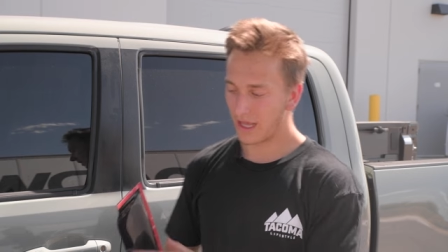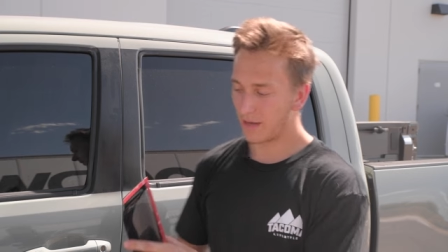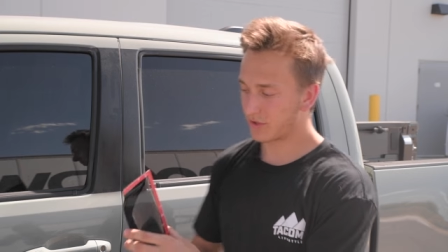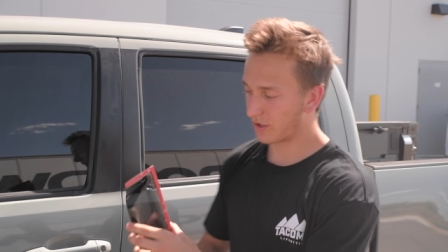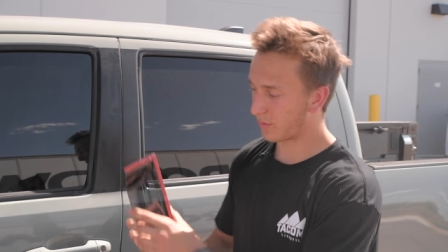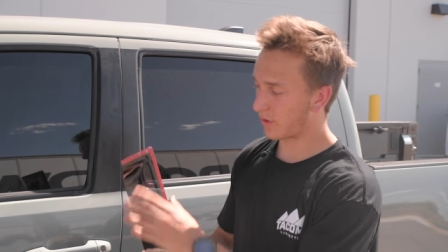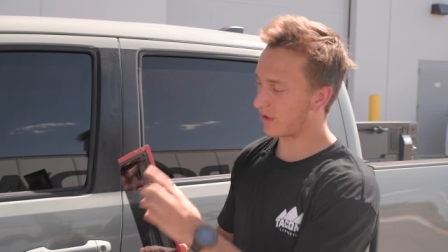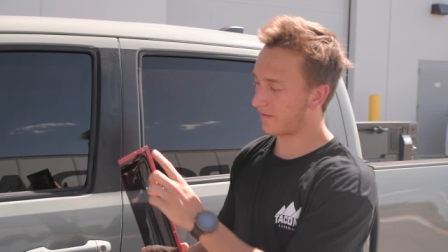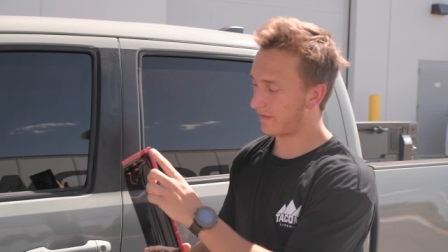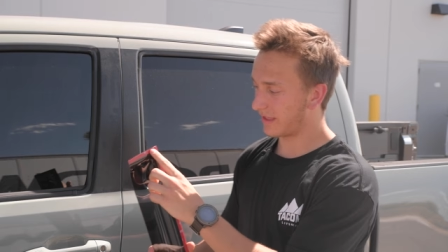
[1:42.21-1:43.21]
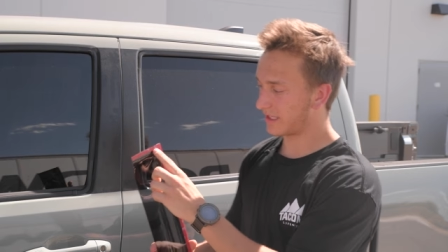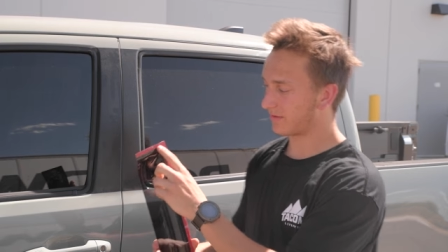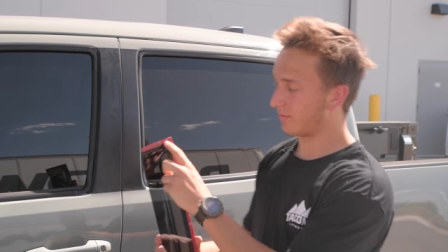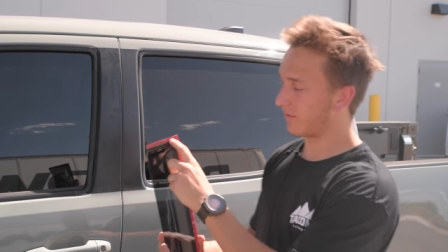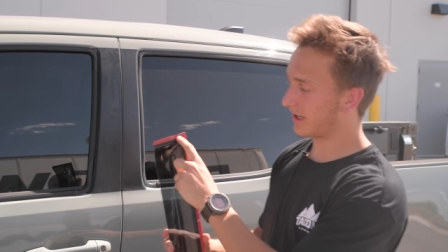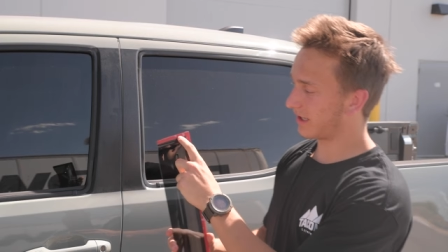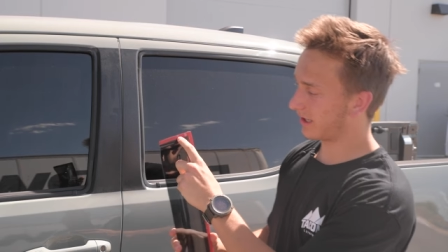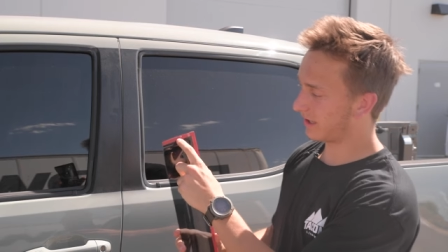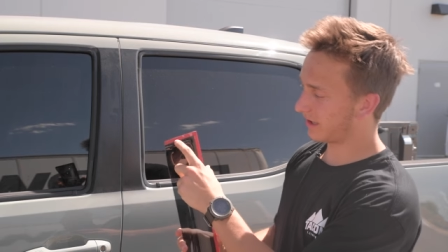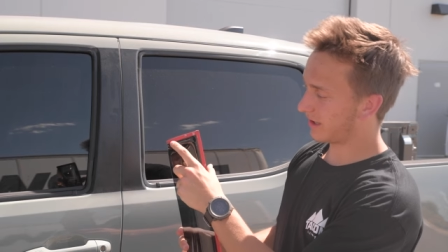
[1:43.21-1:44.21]
I'm just gonna pull off this one
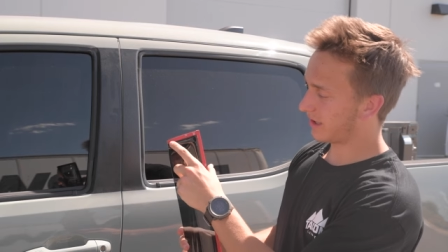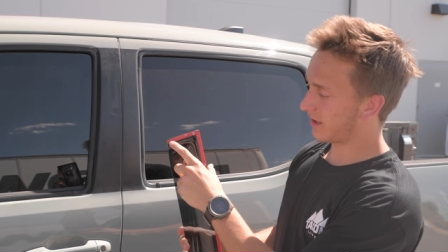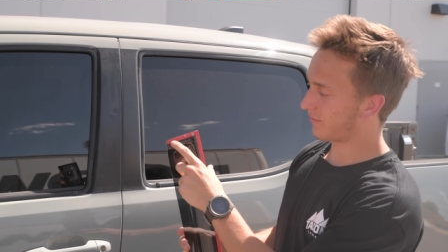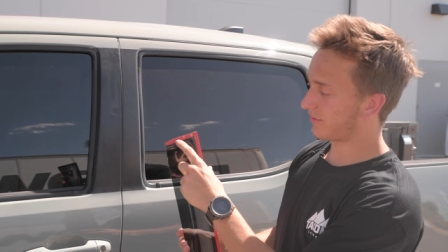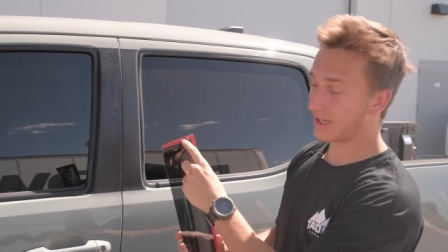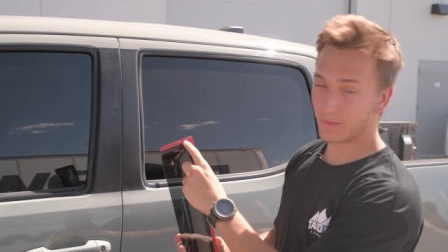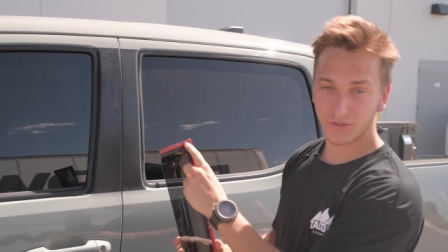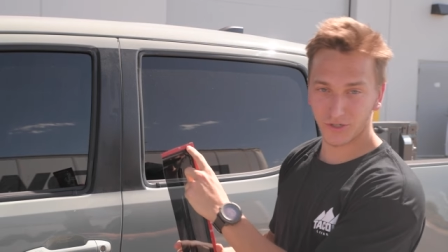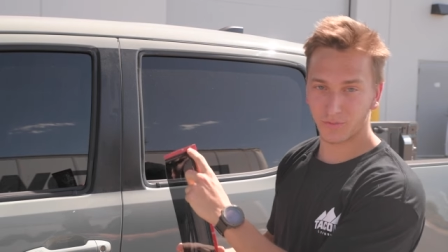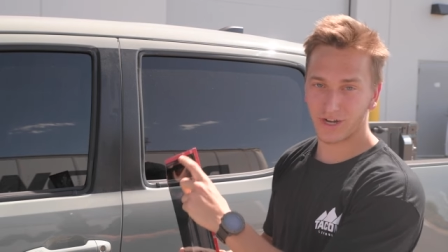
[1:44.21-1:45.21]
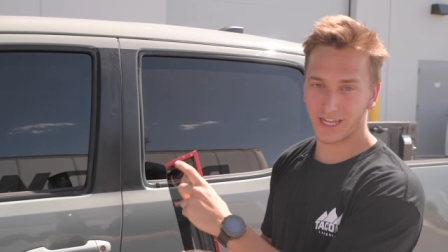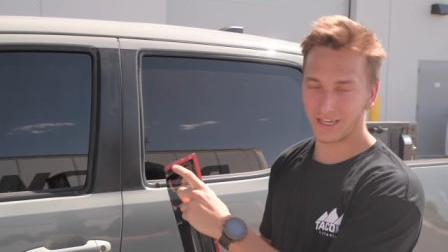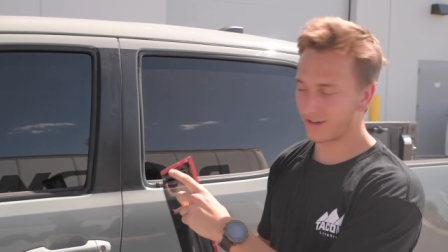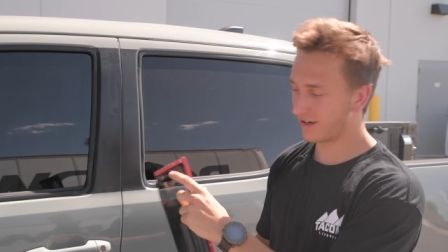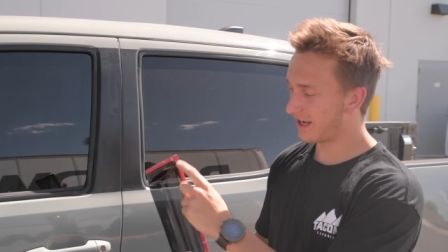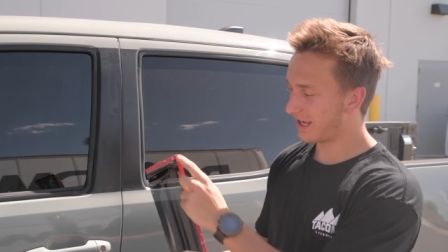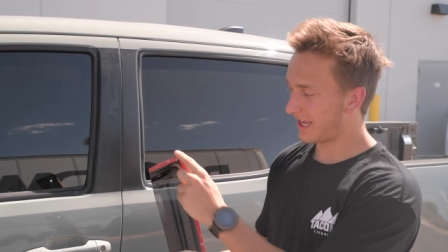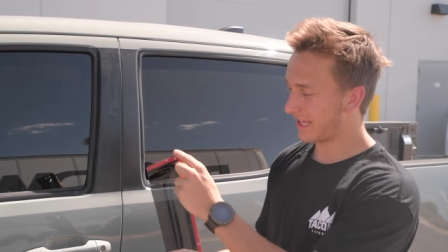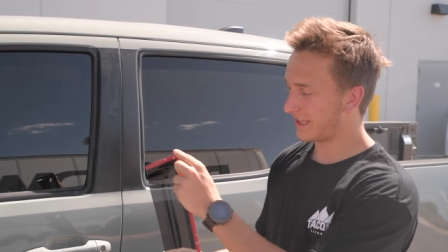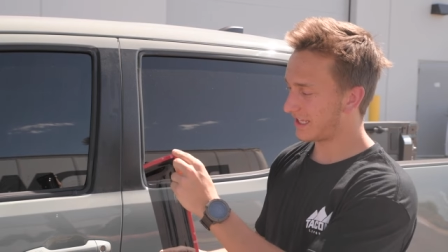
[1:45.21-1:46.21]
3M strip right here
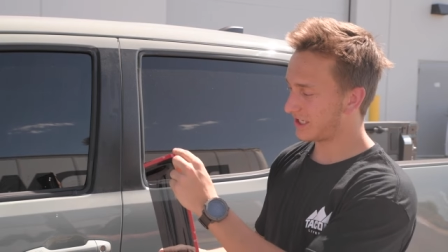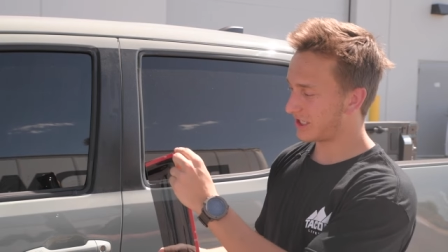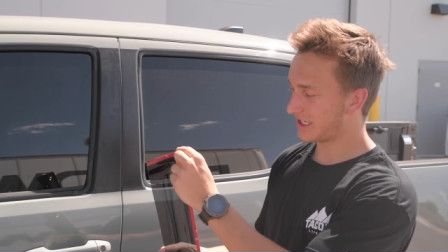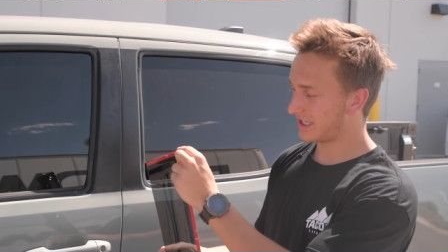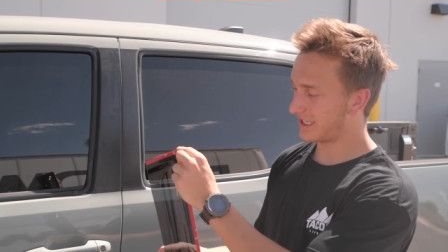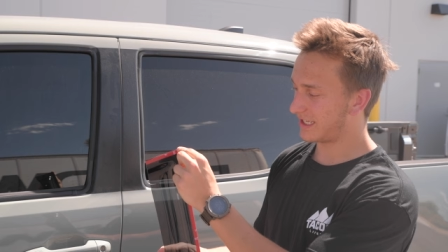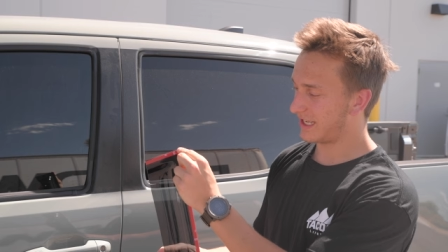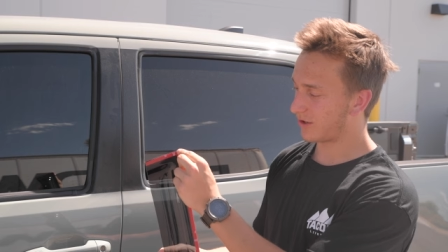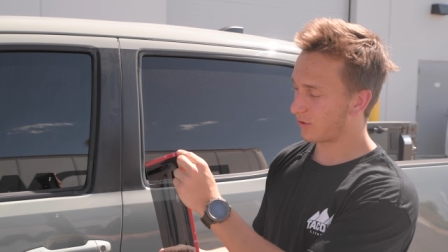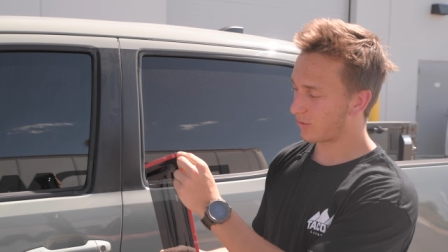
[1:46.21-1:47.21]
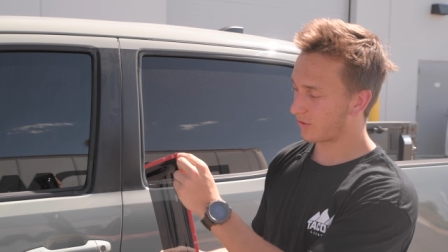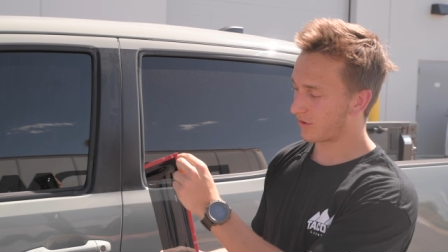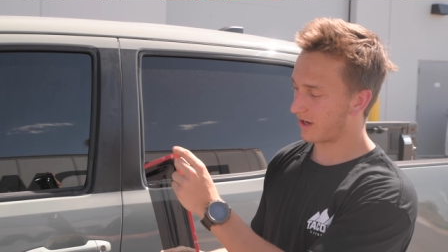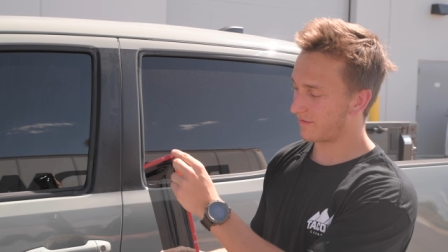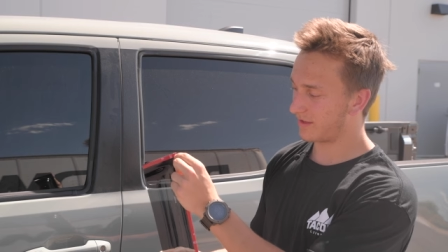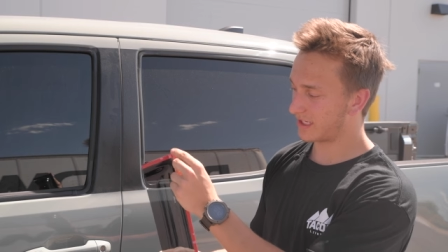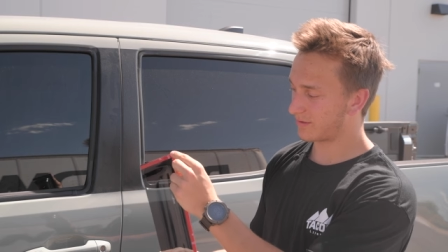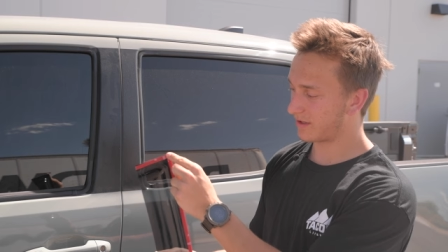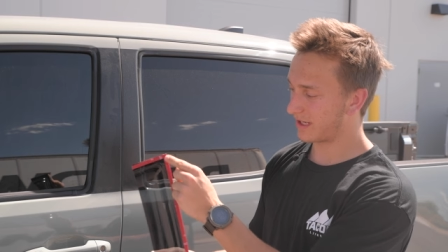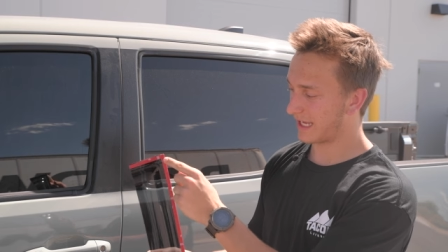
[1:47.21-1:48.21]
and then just the corner of this
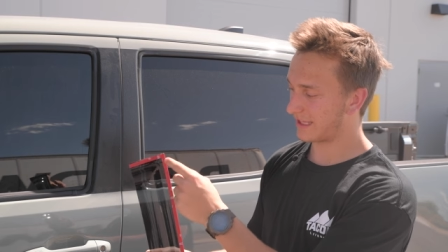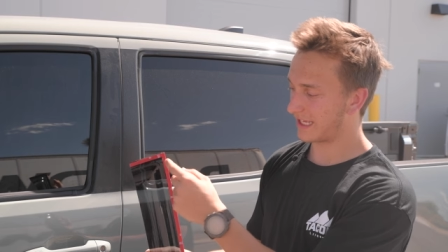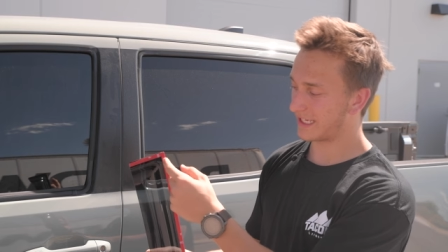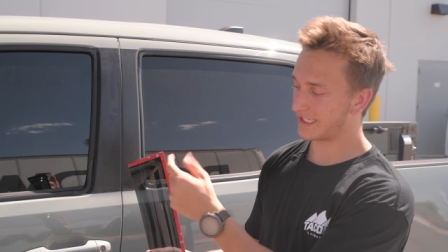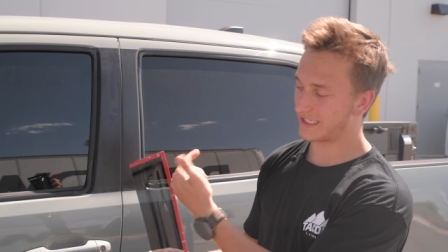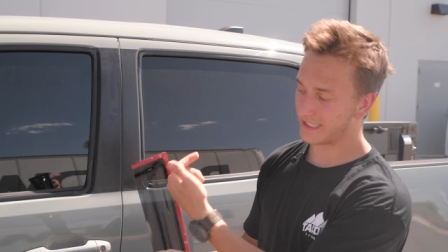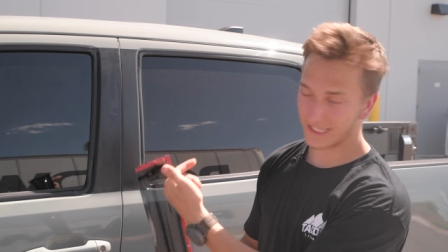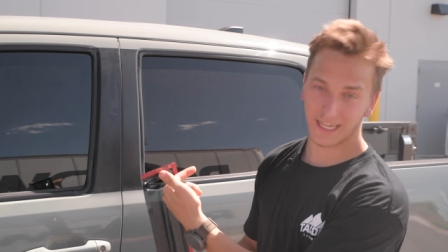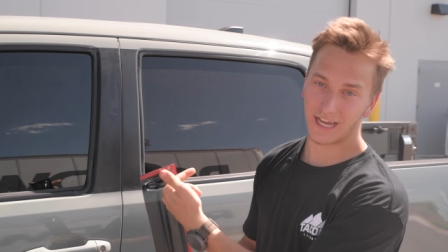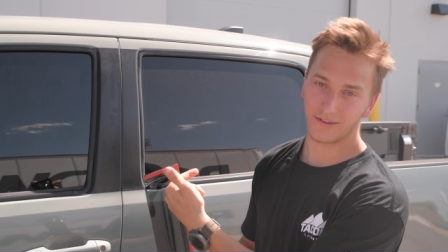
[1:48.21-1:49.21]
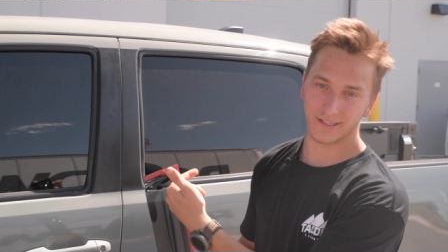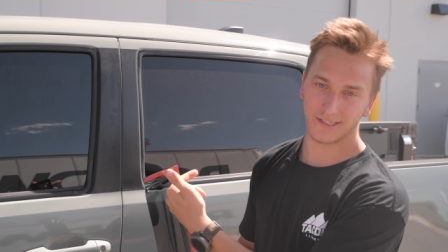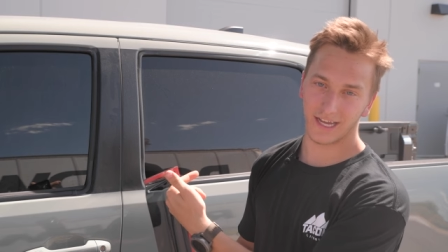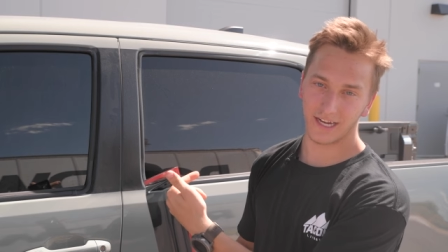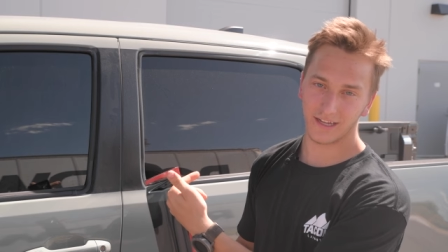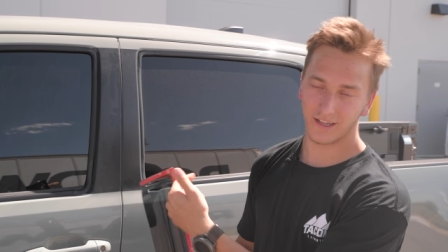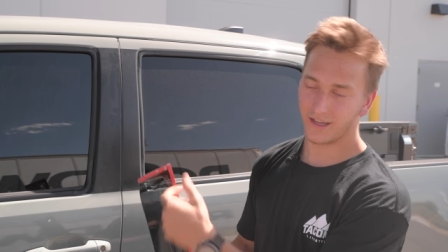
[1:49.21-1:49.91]
one and let it stick out the side.